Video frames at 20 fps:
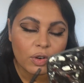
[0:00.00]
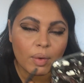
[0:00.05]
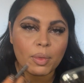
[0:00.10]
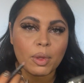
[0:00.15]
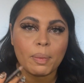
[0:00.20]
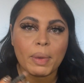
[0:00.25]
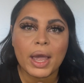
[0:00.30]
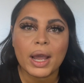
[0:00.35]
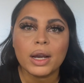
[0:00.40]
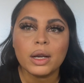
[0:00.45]
from
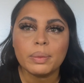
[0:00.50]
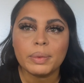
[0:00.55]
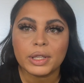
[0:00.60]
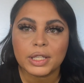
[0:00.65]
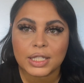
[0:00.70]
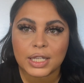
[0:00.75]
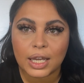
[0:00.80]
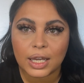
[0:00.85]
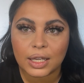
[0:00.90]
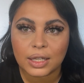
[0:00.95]
the
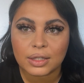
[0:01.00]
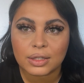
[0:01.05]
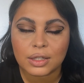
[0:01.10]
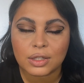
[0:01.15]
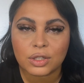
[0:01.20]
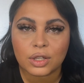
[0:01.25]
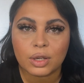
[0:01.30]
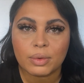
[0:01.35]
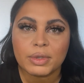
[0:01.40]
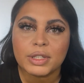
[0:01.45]
paraben days
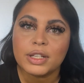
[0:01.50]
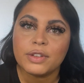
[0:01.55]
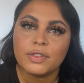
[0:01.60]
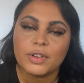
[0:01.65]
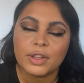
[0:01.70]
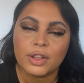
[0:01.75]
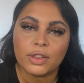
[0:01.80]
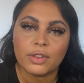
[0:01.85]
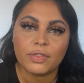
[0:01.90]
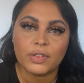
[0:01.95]
is going to be
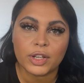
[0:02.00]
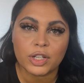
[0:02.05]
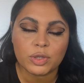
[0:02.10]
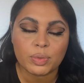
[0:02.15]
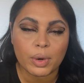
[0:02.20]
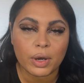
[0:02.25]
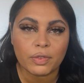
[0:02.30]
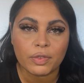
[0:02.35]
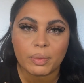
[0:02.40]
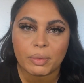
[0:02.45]
different than the
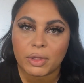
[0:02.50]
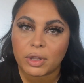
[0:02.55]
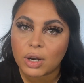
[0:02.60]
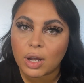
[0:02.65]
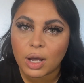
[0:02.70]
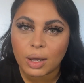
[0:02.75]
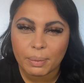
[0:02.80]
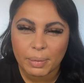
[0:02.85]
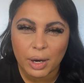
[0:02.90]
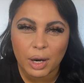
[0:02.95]
Fleshpot from the
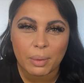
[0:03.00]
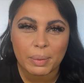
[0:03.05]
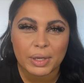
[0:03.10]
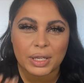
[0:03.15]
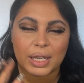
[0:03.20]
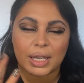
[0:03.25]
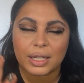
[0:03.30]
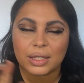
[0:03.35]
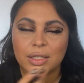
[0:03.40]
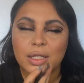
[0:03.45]
non-paraben
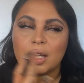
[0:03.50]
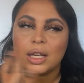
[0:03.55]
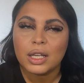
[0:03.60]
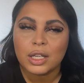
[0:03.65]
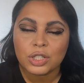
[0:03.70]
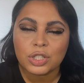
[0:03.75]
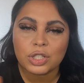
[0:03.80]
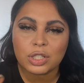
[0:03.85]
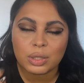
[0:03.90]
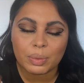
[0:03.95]
days,
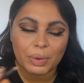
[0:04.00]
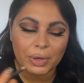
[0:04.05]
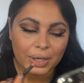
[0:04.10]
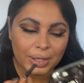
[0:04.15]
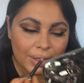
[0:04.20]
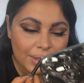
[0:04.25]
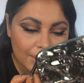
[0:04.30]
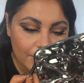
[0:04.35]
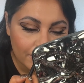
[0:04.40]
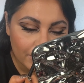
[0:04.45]
just to put
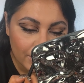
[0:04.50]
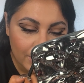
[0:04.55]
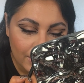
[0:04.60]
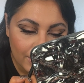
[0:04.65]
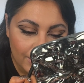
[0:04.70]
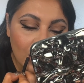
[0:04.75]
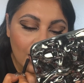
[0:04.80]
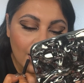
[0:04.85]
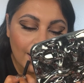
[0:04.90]
it simply.